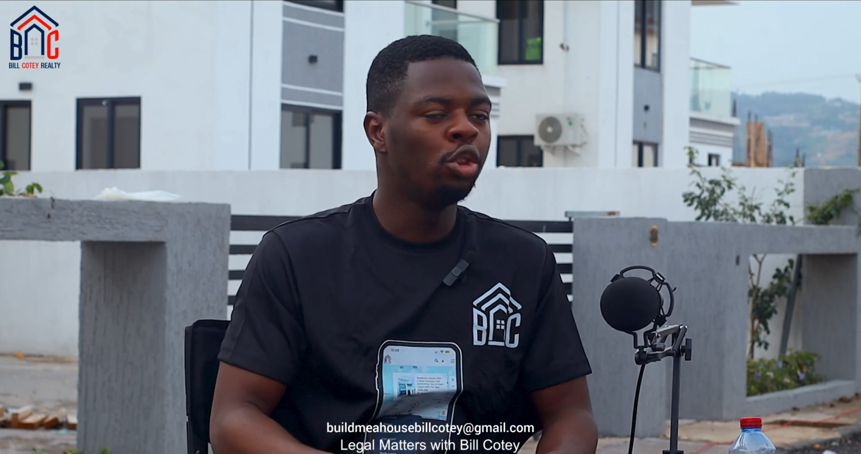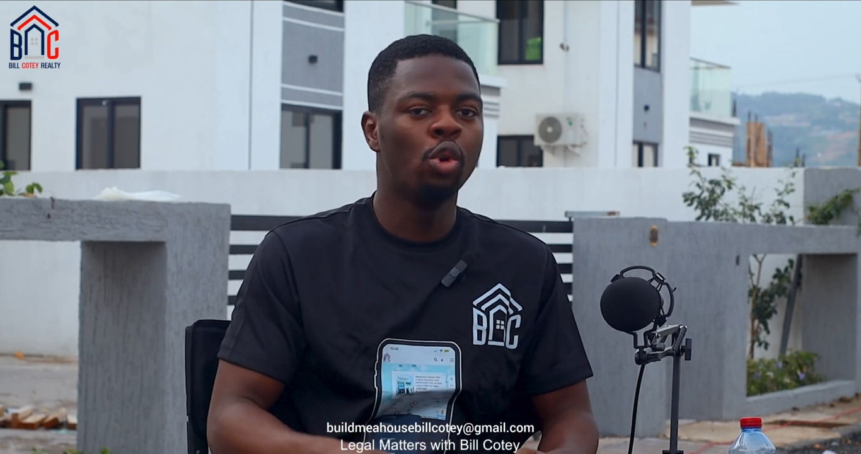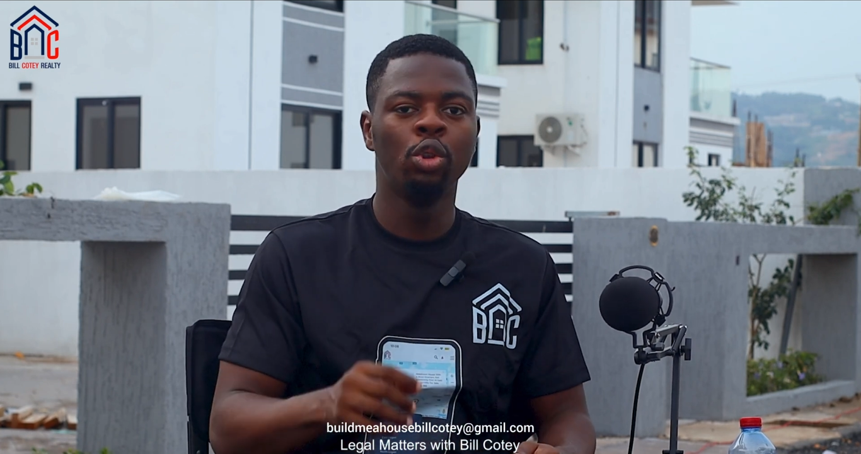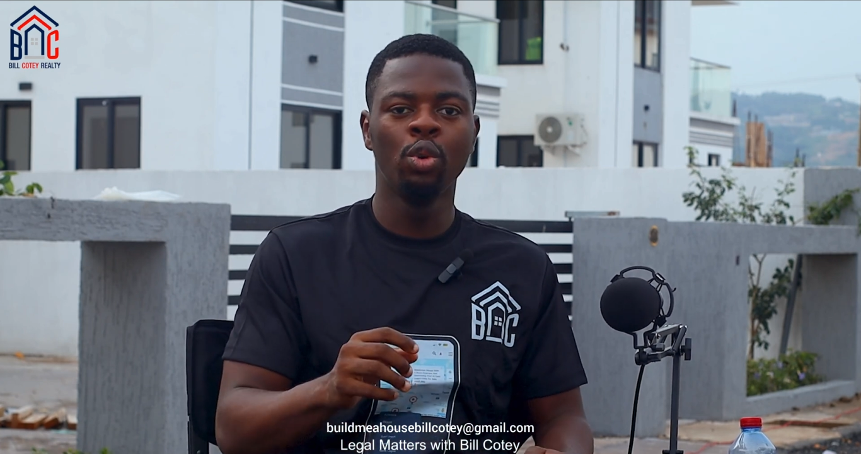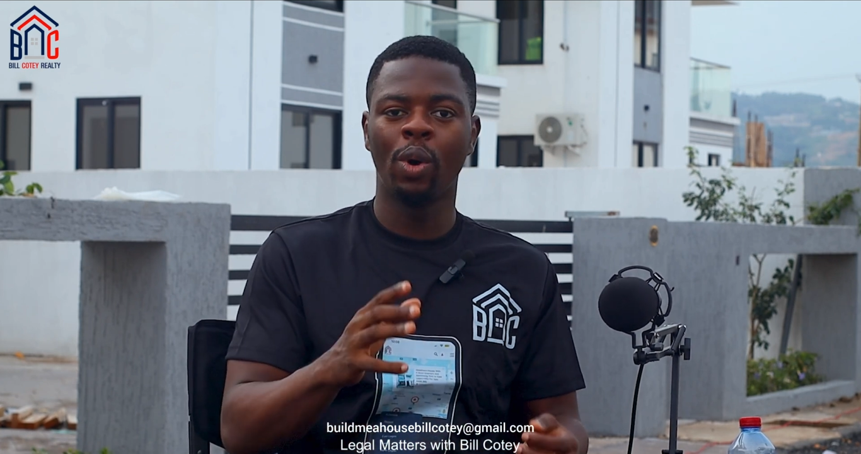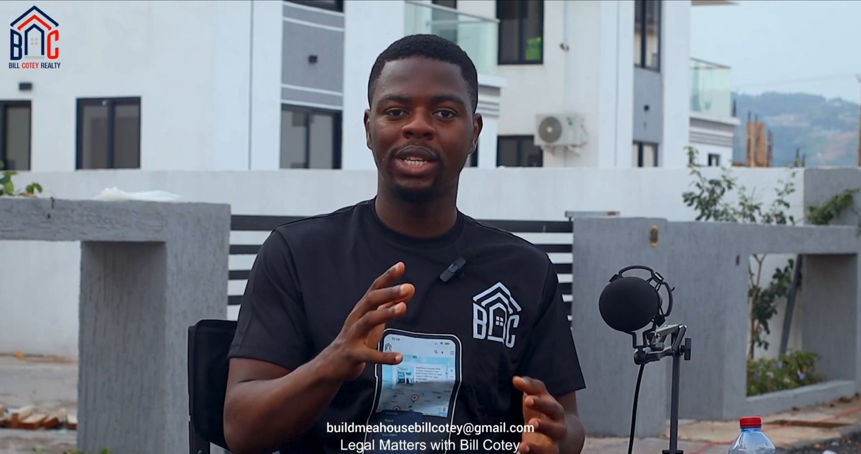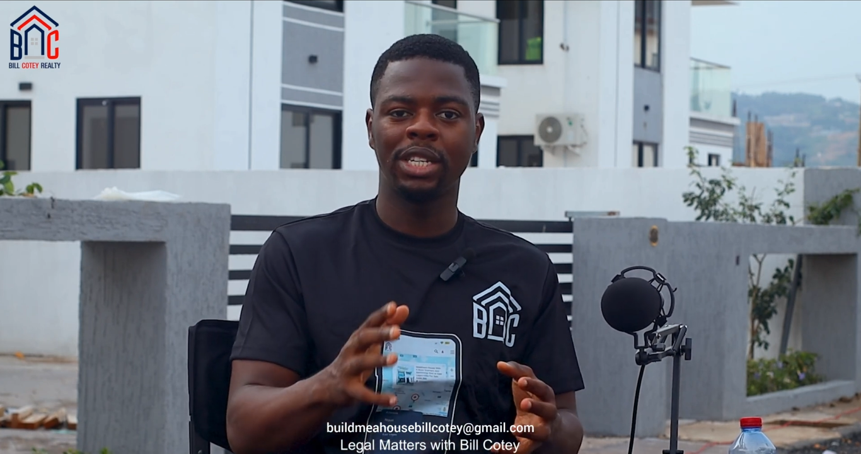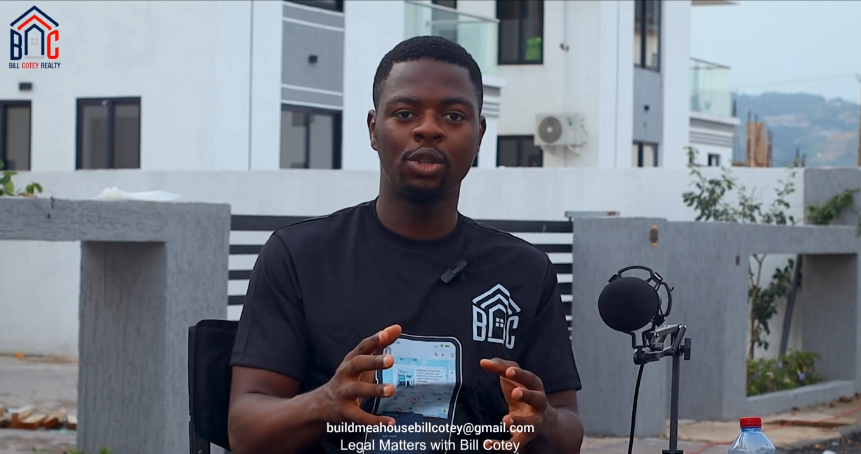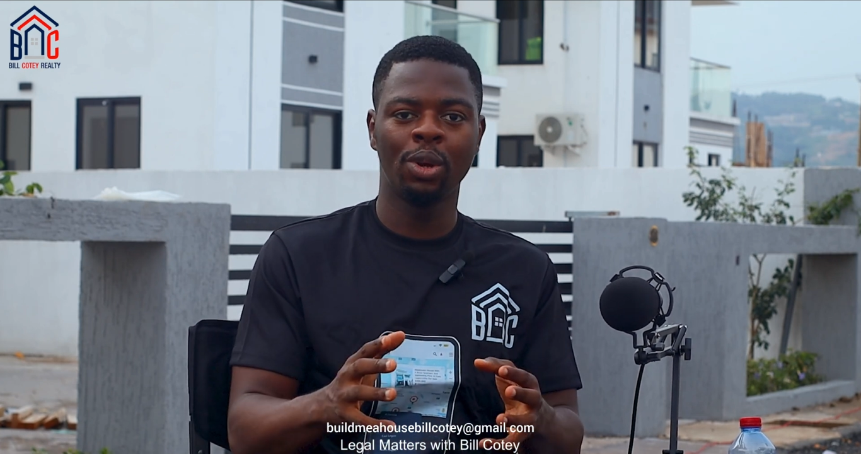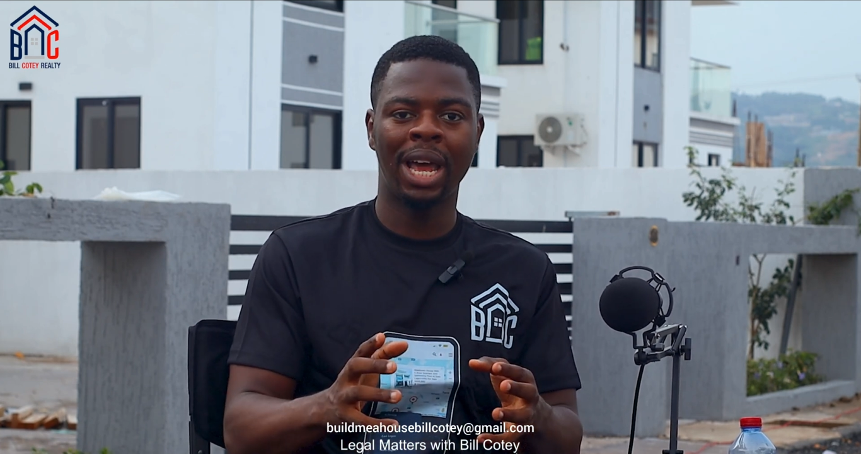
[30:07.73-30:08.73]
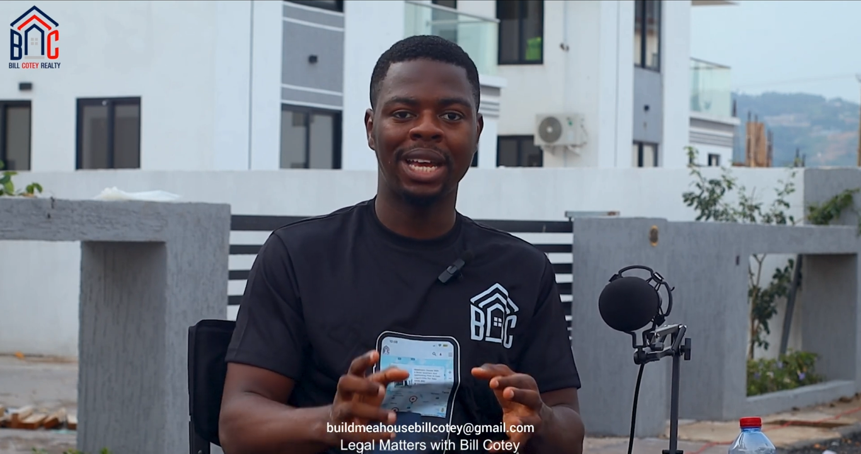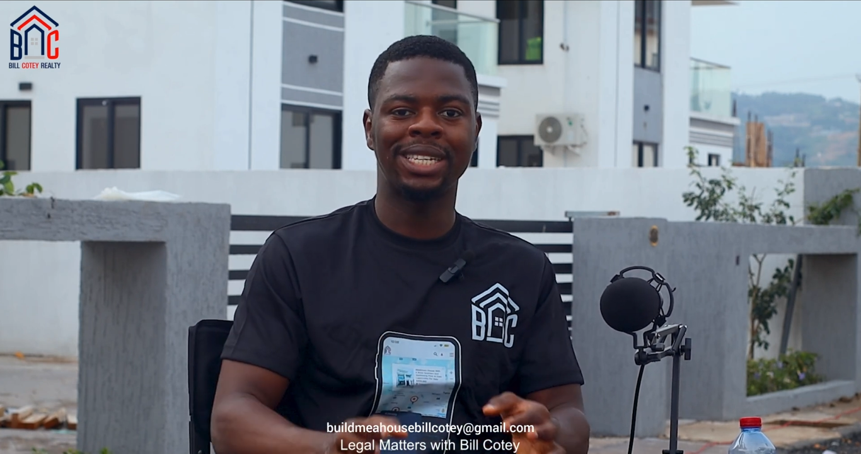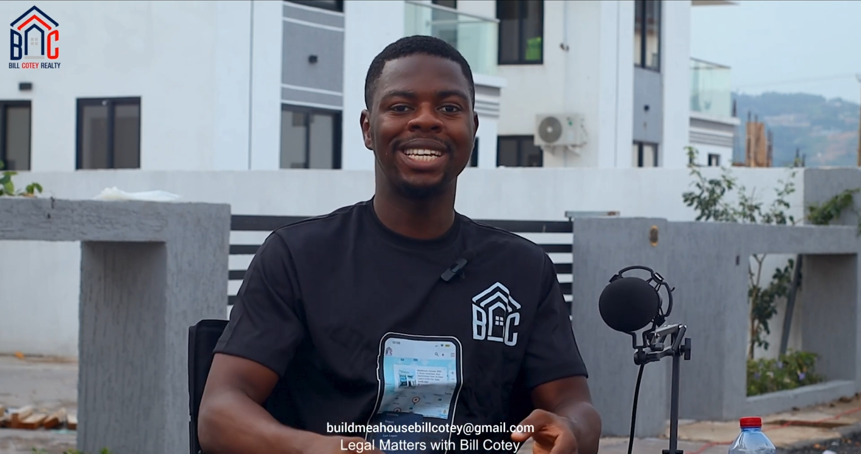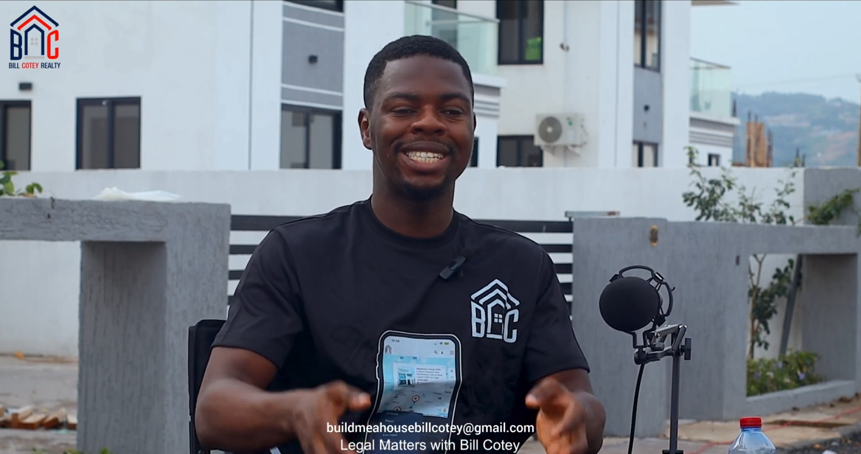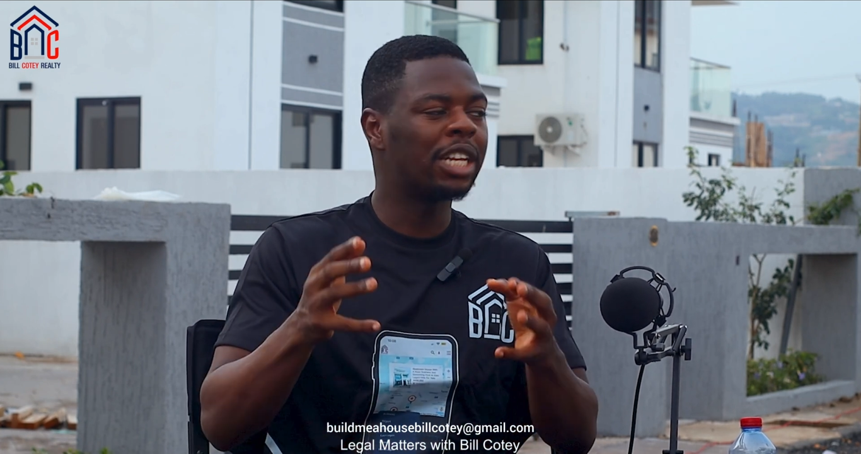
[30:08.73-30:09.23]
they'll do what is known as a